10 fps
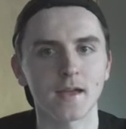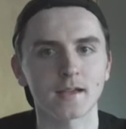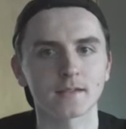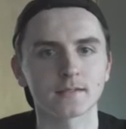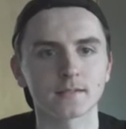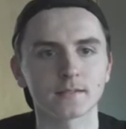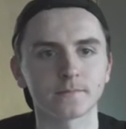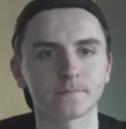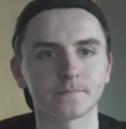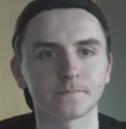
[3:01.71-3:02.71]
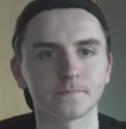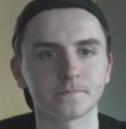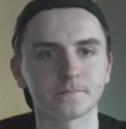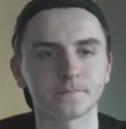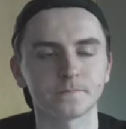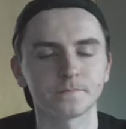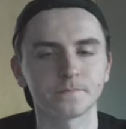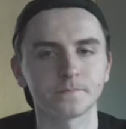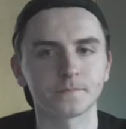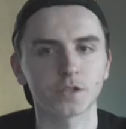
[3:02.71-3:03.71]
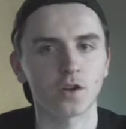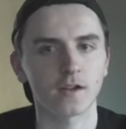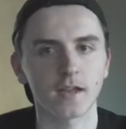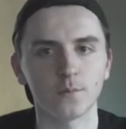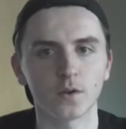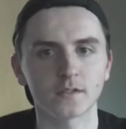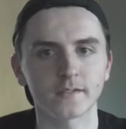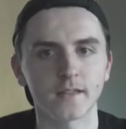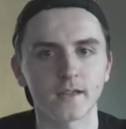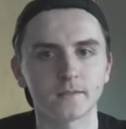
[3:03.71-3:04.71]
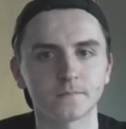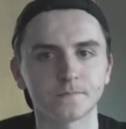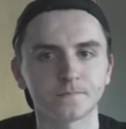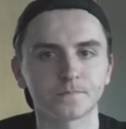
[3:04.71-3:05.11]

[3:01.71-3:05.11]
packs. Can't get any worse than that.